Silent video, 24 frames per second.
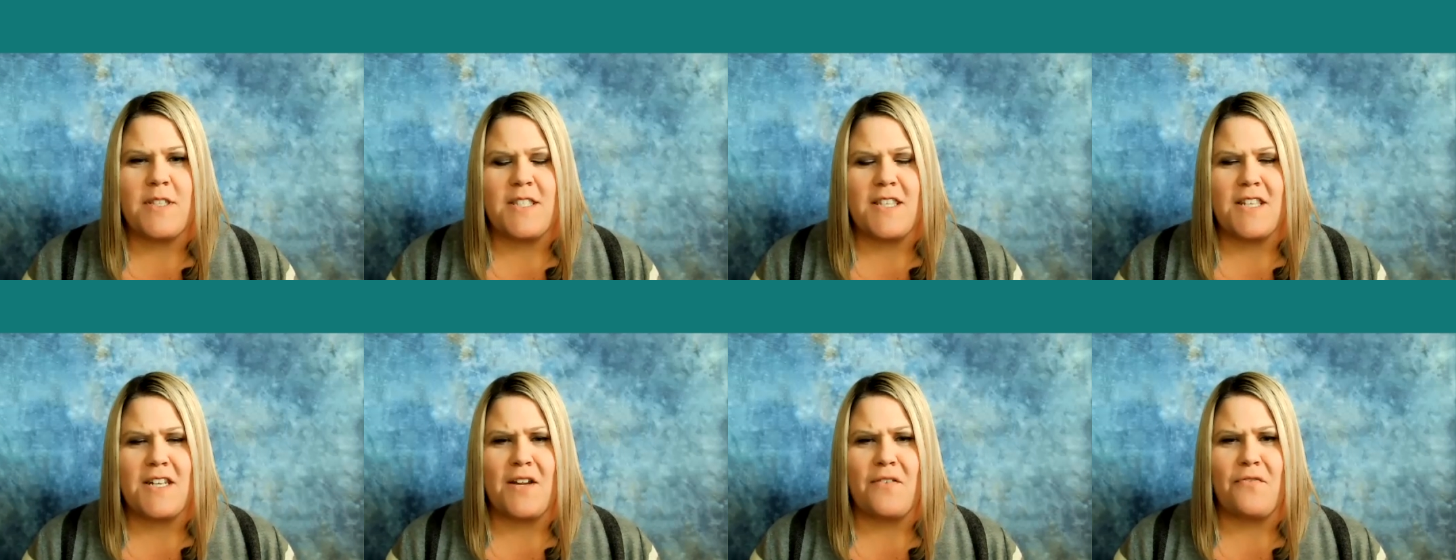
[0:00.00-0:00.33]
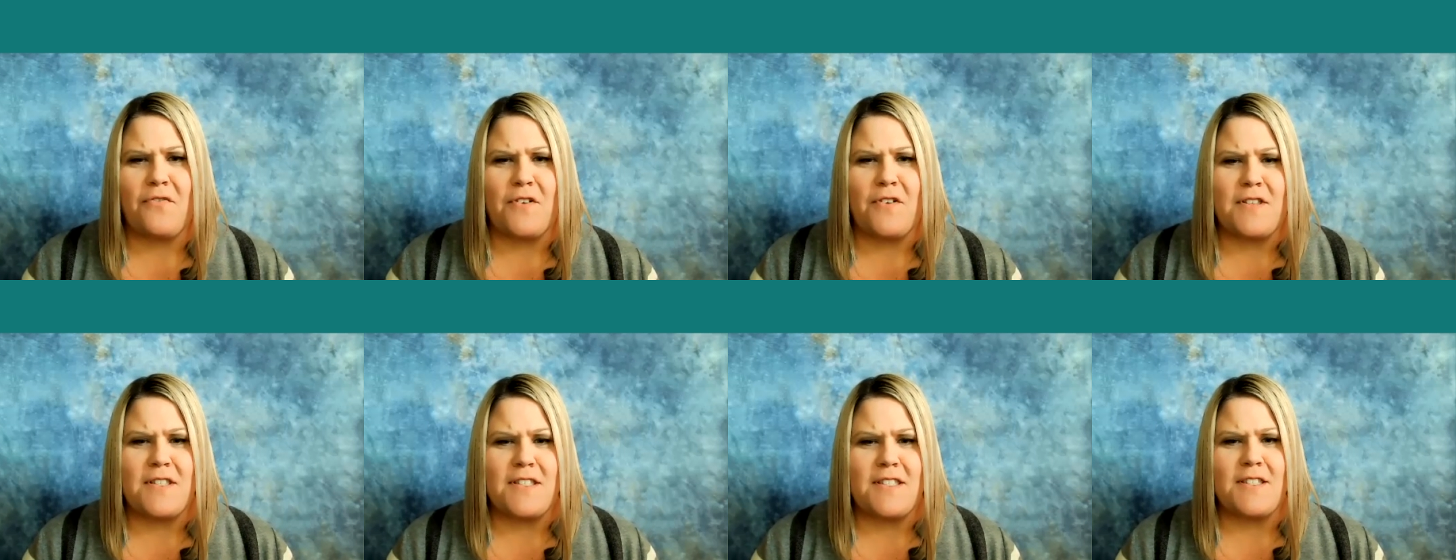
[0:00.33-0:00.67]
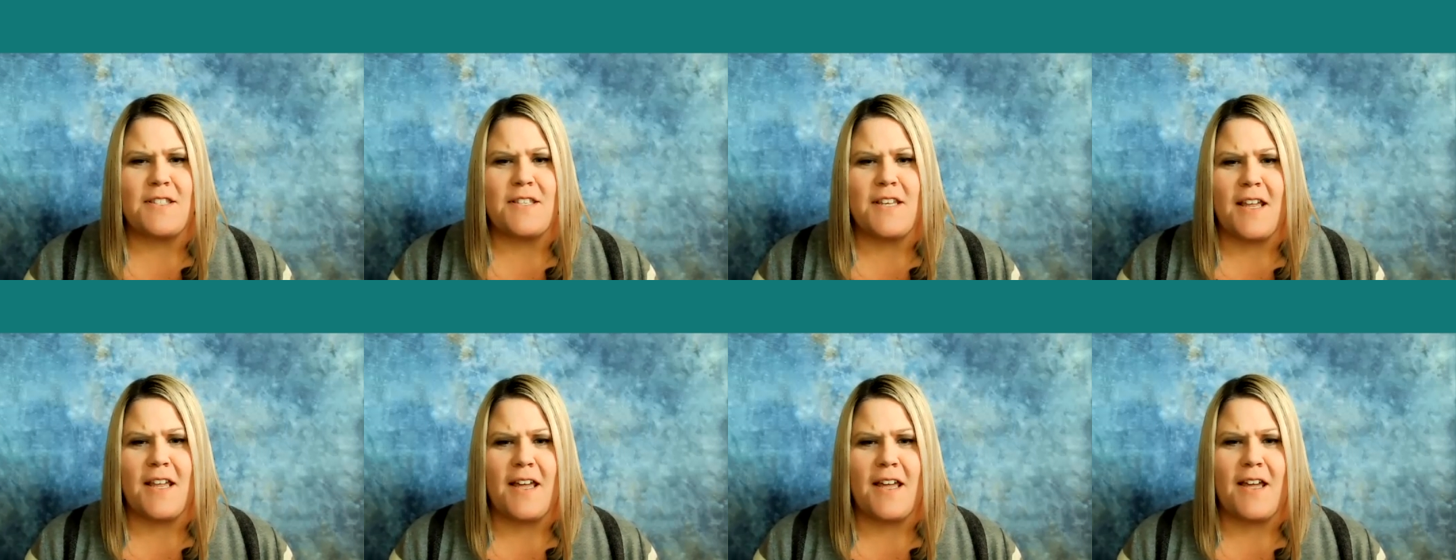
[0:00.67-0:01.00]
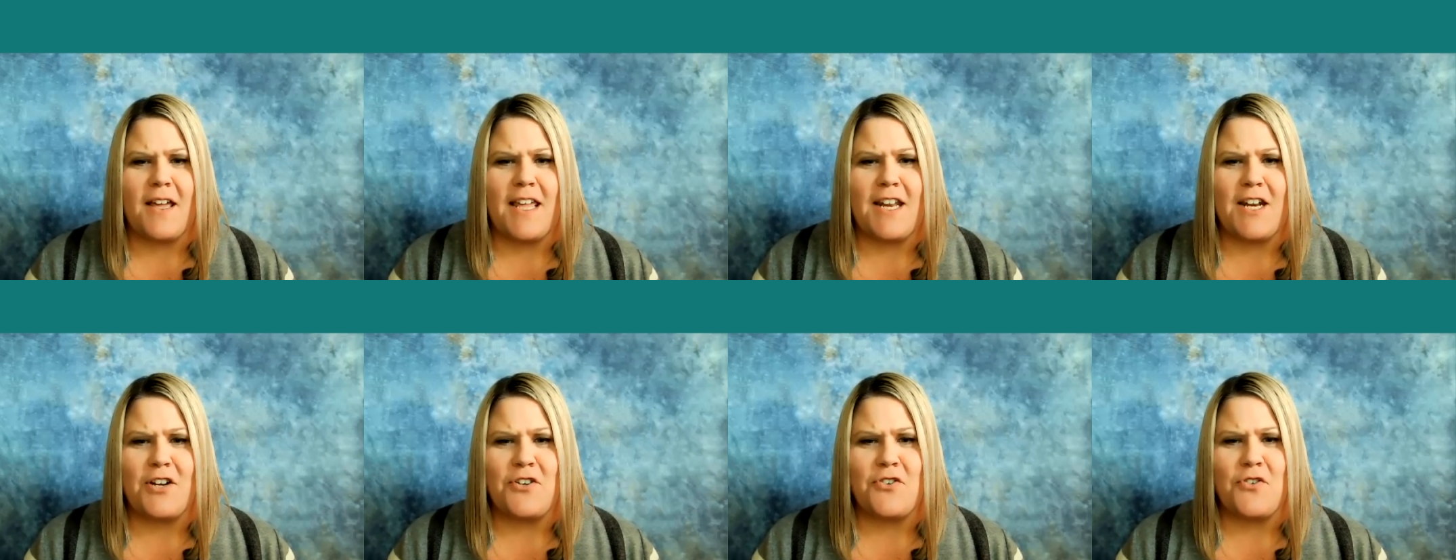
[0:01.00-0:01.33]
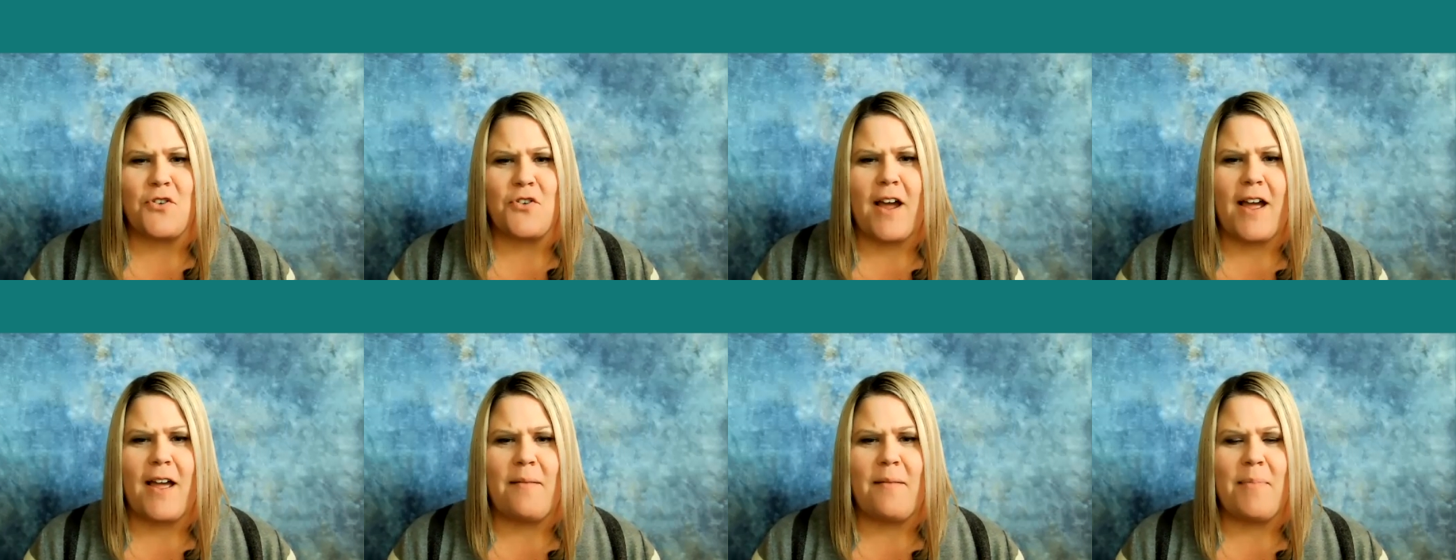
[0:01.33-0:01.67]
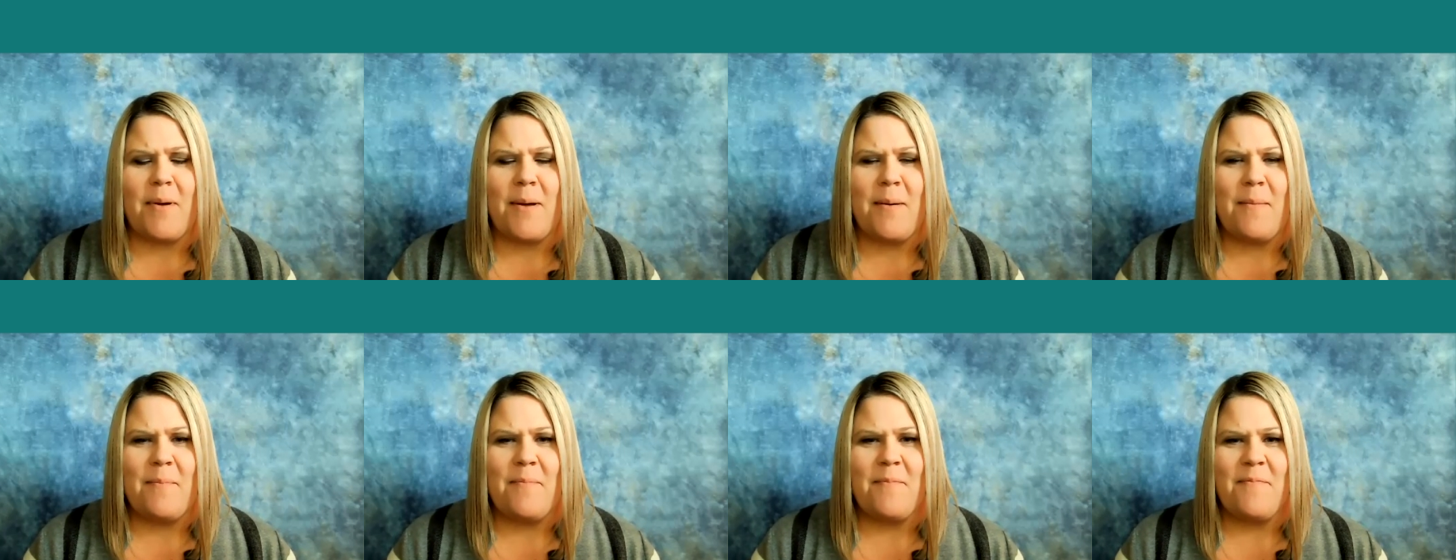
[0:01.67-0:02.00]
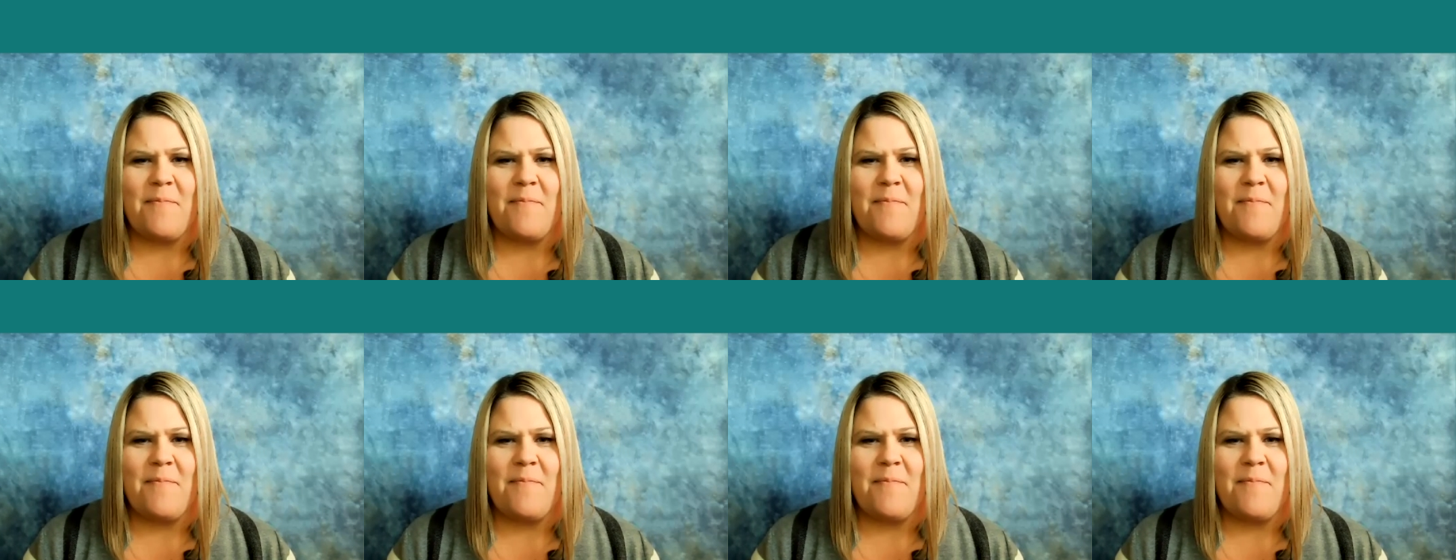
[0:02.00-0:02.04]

What's the difference in a tribe?